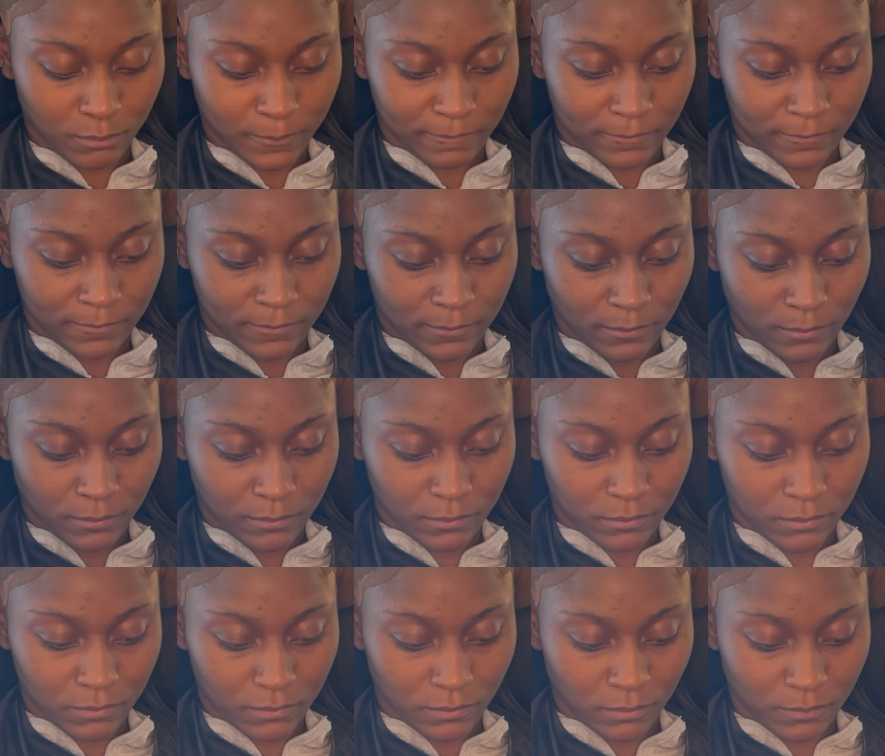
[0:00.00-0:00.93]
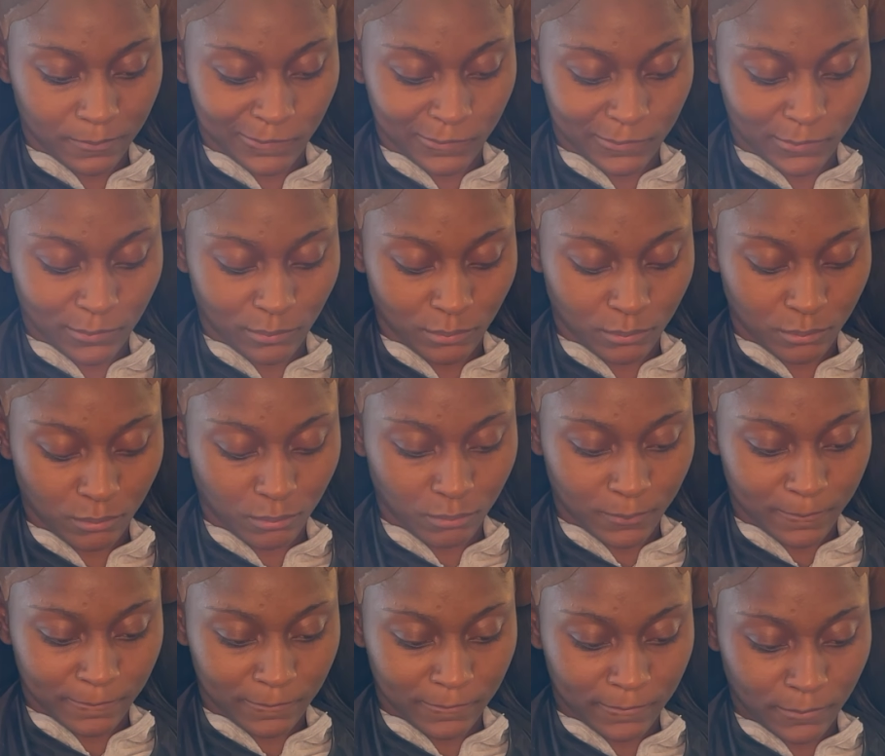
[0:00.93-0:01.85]
Now, this is one
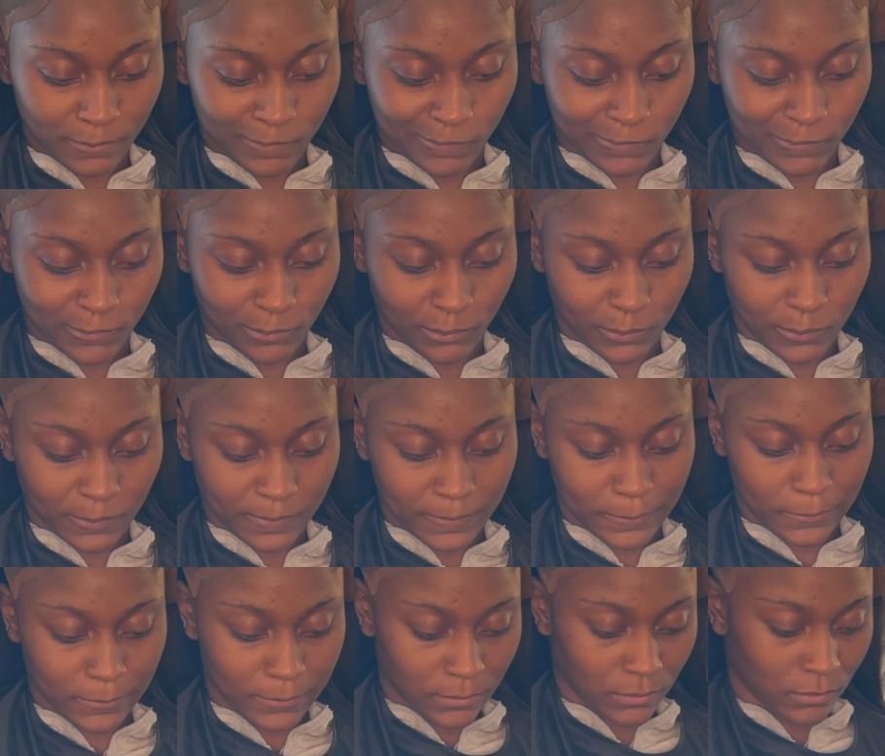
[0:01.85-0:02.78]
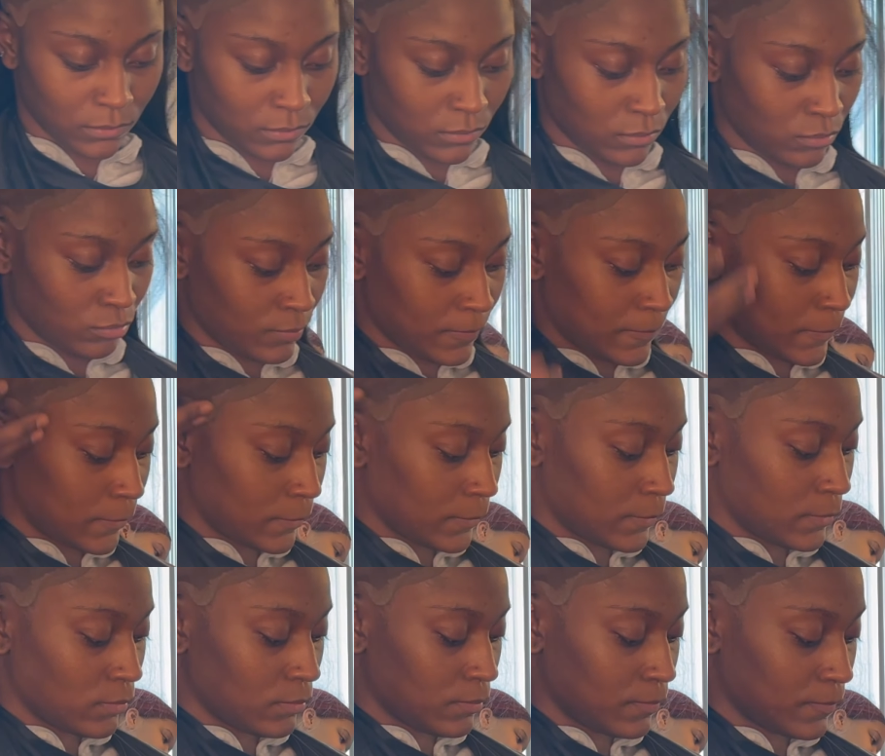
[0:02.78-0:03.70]
of the most important steps of the
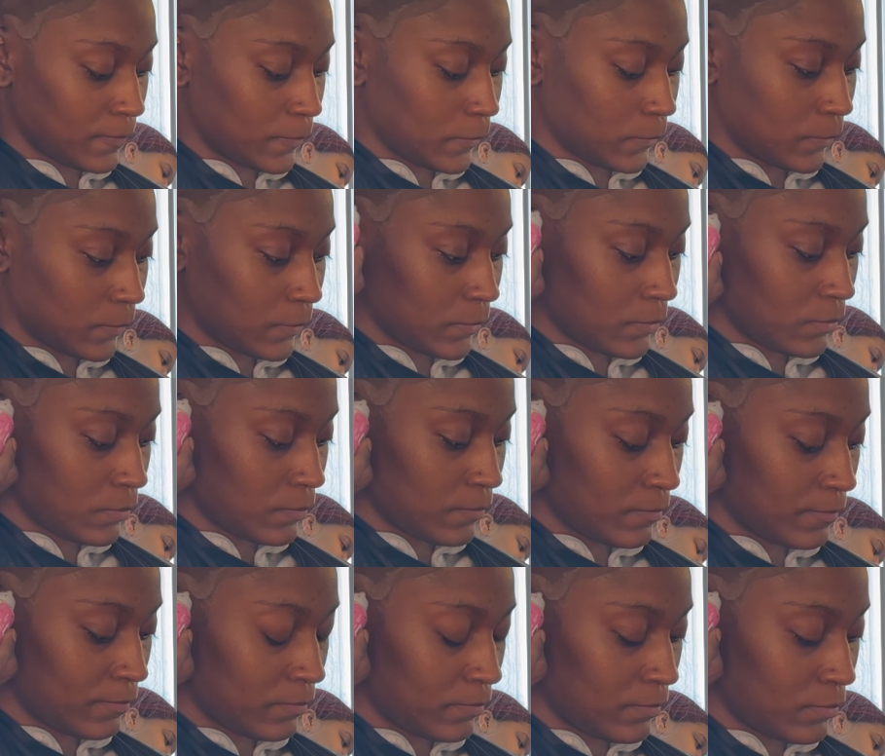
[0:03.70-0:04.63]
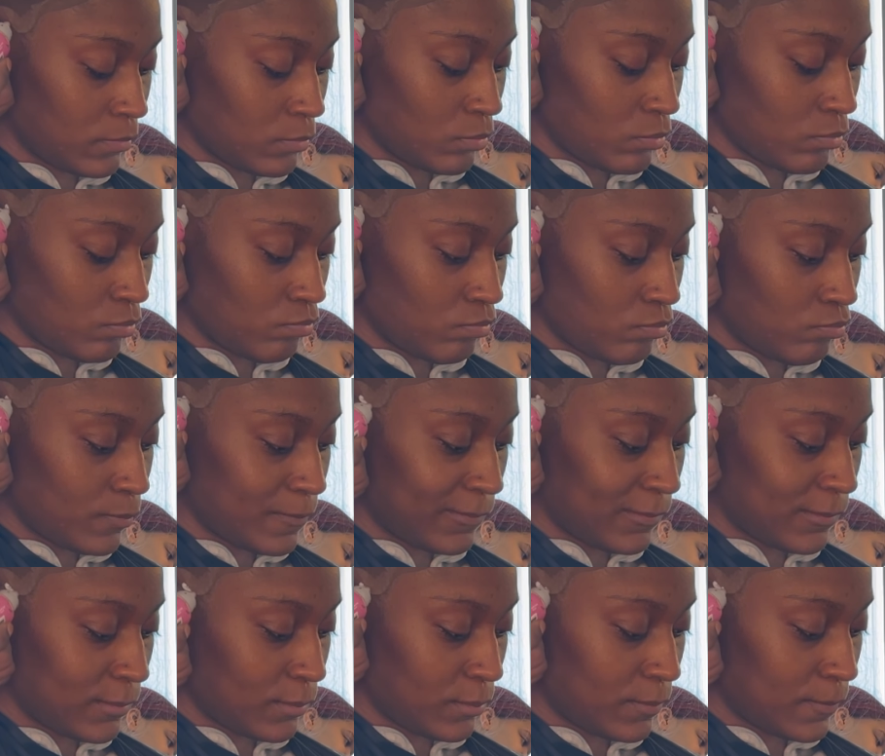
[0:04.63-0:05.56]
install. Laying
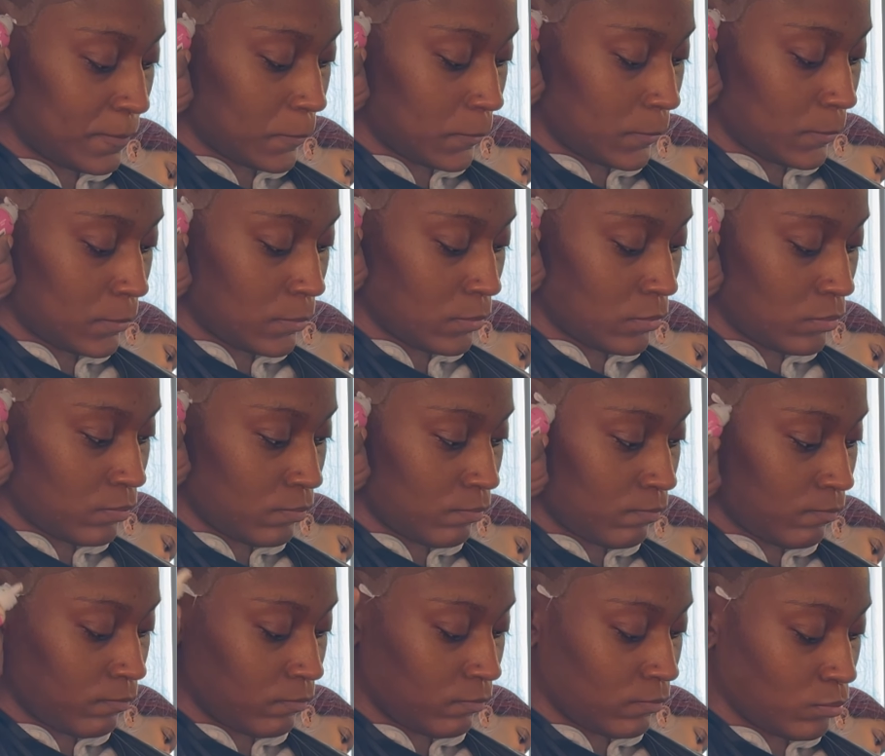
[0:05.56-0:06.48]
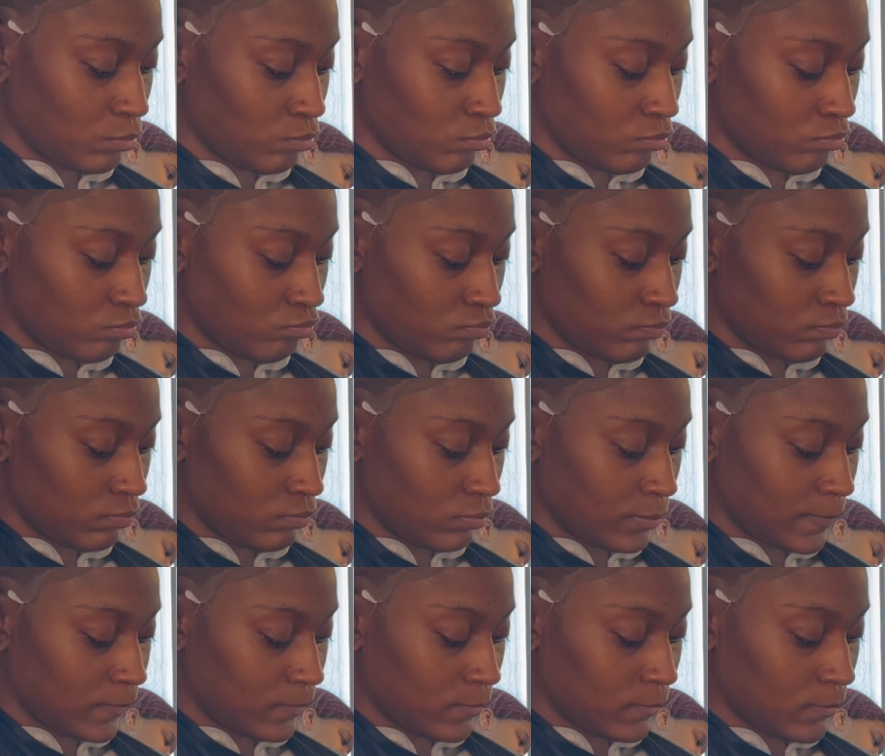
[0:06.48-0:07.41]
down this glue. So
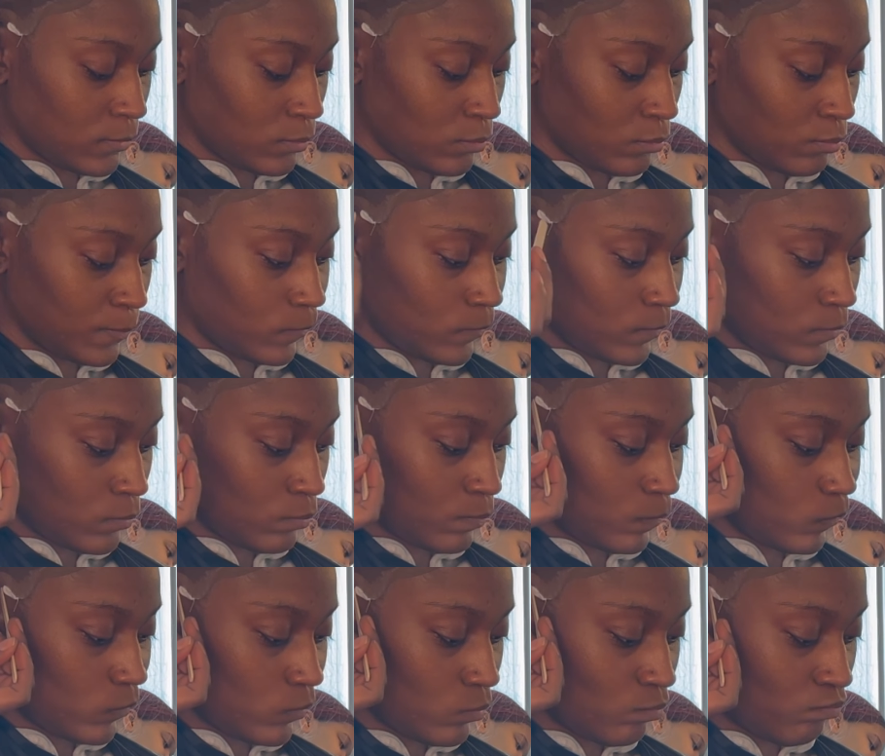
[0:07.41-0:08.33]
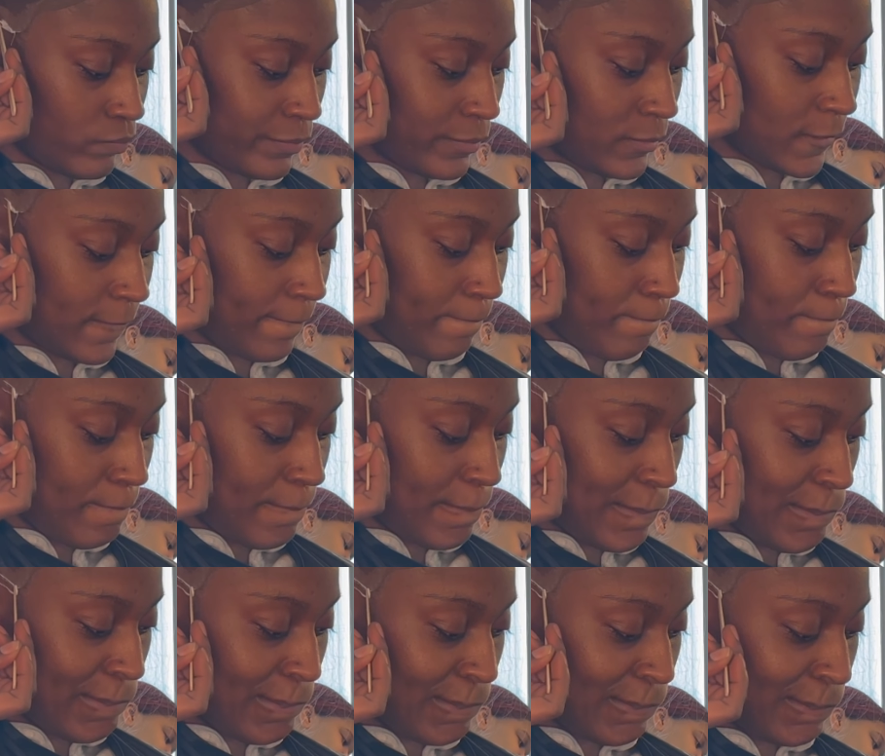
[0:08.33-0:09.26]
when I lay down my glue, I like
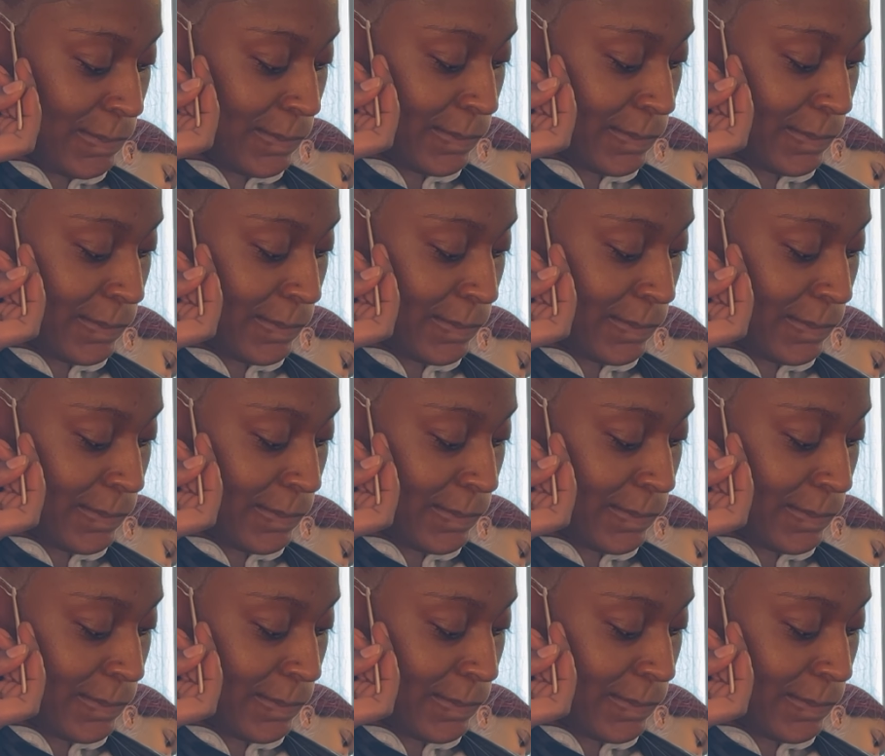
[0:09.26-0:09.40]
to lay